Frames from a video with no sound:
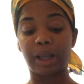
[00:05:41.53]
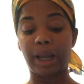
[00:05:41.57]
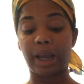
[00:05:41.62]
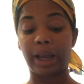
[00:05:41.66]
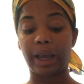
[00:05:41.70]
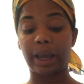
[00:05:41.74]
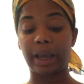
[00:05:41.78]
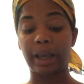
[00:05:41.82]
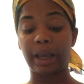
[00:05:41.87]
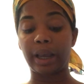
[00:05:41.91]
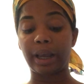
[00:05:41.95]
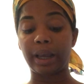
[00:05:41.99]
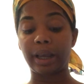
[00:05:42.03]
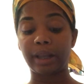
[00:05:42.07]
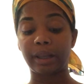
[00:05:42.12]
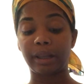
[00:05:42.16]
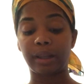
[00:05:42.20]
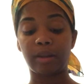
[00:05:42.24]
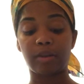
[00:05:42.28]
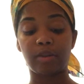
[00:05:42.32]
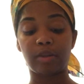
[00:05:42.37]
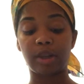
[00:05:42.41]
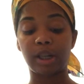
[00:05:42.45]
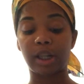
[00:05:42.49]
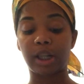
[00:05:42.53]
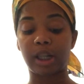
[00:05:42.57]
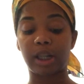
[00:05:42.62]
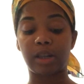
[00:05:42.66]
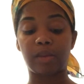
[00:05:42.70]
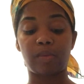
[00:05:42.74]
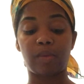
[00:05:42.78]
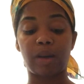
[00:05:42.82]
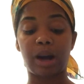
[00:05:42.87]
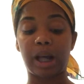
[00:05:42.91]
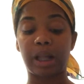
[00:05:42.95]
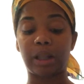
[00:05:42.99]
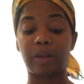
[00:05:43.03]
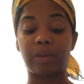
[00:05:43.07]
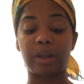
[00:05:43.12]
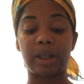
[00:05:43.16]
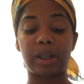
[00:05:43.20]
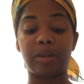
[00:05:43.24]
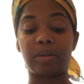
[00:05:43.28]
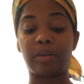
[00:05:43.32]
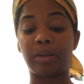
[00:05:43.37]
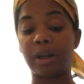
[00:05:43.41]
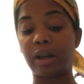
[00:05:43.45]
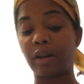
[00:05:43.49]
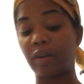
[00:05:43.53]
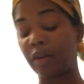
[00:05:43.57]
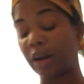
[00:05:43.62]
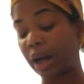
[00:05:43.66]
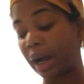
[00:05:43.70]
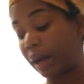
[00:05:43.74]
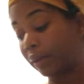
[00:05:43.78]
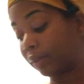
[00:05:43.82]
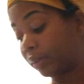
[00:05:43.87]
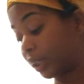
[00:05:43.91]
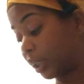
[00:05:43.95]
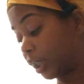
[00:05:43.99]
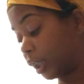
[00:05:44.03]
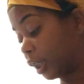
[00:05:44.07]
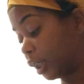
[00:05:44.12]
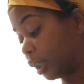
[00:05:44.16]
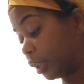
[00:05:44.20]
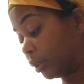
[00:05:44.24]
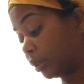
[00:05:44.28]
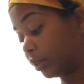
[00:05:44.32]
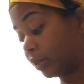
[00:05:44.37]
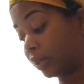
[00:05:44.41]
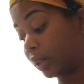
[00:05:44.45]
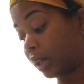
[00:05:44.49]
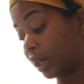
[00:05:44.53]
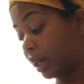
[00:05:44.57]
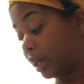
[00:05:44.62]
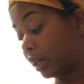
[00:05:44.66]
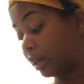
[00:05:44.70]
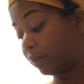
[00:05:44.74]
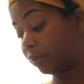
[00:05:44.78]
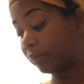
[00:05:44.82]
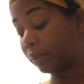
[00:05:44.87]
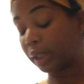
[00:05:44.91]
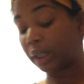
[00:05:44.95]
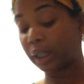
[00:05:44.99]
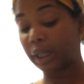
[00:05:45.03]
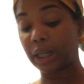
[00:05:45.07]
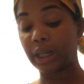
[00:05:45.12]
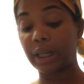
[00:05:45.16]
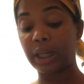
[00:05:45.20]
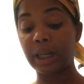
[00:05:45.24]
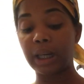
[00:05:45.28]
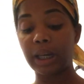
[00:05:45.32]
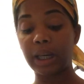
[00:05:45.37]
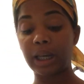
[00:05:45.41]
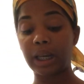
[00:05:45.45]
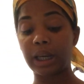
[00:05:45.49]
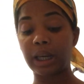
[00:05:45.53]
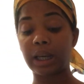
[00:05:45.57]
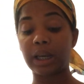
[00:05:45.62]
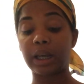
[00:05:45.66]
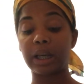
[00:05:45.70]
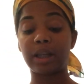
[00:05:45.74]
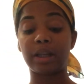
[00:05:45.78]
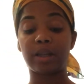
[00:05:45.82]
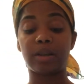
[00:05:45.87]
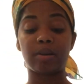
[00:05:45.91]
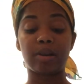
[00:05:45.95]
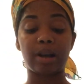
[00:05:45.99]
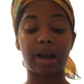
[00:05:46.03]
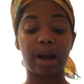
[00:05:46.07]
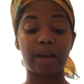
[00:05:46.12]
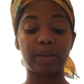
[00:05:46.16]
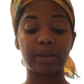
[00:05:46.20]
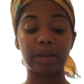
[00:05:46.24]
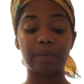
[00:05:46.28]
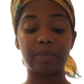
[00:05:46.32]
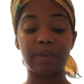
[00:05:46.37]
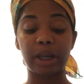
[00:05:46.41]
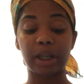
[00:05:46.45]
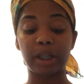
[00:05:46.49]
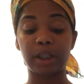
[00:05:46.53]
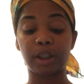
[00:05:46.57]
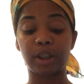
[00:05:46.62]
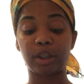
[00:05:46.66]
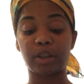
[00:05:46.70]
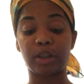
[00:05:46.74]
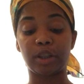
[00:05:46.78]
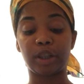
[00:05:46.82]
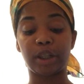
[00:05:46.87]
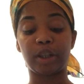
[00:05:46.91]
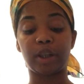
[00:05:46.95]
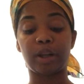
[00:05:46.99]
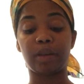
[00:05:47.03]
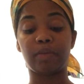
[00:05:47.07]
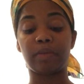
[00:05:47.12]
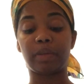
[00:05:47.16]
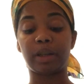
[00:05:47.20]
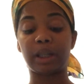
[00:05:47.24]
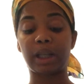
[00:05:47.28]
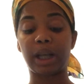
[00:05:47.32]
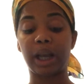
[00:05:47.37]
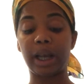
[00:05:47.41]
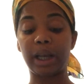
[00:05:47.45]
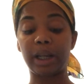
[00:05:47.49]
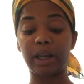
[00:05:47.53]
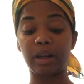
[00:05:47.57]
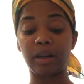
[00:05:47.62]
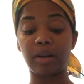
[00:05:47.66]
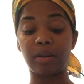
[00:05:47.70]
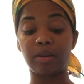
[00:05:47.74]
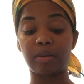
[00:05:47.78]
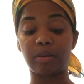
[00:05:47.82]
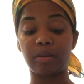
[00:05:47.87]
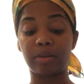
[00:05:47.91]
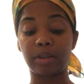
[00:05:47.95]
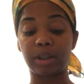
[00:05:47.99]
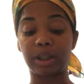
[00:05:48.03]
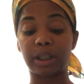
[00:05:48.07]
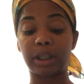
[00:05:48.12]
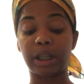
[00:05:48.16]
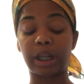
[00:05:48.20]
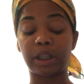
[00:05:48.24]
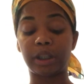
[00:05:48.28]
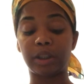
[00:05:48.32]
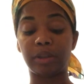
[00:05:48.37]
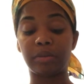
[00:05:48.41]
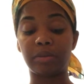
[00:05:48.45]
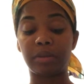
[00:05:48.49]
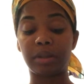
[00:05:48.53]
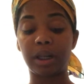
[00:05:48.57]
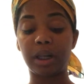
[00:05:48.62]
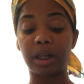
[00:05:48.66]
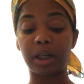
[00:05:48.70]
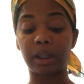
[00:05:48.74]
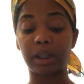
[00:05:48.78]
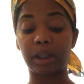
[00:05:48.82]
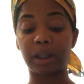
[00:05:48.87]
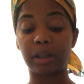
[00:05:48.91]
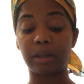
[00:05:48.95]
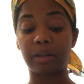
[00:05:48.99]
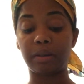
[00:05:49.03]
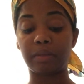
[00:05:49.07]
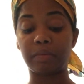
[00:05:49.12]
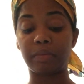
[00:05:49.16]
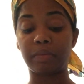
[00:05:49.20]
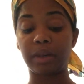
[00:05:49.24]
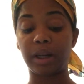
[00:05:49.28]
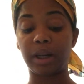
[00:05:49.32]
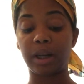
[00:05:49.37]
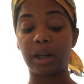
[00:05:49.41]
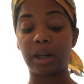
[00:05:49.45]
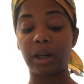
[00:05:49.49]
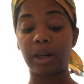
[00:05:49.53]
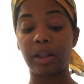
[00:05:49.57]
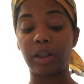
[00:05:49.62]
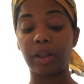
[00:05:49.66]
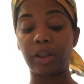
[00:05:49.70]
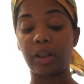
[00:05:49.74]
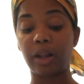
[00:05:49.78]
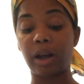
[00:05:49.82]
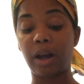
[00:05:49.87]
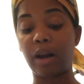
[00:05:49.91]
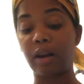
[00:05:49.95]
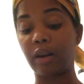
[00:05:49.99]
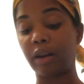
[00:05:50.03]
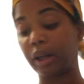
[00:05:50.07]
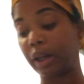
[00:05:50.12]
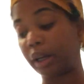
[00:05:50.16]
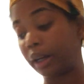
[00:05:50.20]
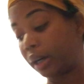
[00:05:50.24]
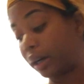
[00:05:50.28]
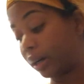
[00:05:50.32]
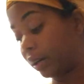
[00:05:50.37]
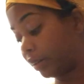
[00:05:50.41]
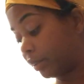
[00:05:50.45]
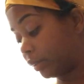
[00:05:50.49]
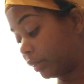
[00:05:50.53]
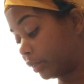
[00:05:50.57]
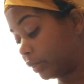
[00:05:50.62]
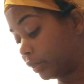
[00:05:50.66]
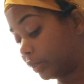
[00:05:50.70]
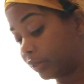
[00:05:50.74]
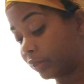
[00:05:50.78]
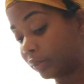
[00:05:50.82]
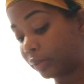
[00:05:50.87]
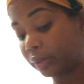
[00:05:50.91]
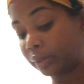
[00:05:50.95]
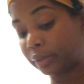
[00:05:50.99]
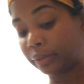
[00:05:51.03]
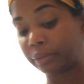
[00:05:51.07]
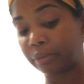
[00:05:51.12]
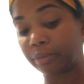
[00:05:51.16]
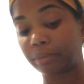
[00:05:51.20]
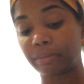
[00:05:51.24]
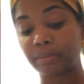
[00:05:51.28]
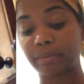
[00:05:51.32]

and you just swallow it you don't have to chew but the key is you have to make sure your potatoes that you cook them long enough. I'm